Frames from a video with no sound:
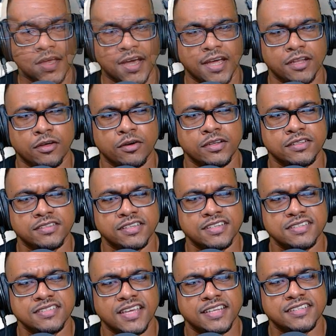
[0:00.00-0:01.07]
And now I'm going to take
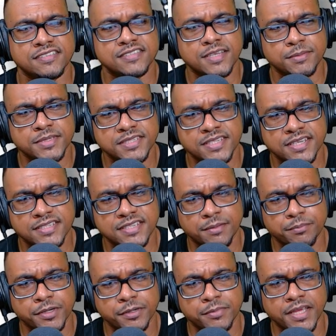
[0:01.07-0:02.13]
this negative 76
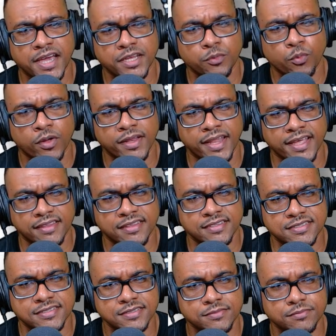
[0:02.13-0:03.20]
and put it behind the 1 like
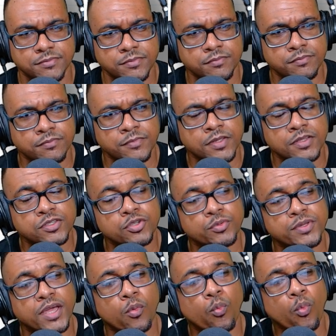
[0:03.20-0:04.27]
this. So
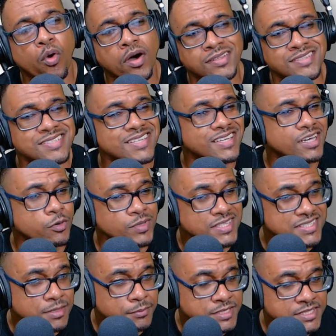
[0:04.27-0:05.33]
we get 1 take away
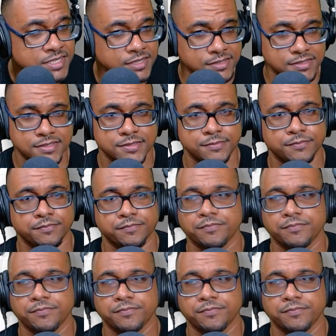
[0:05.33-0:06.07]
76.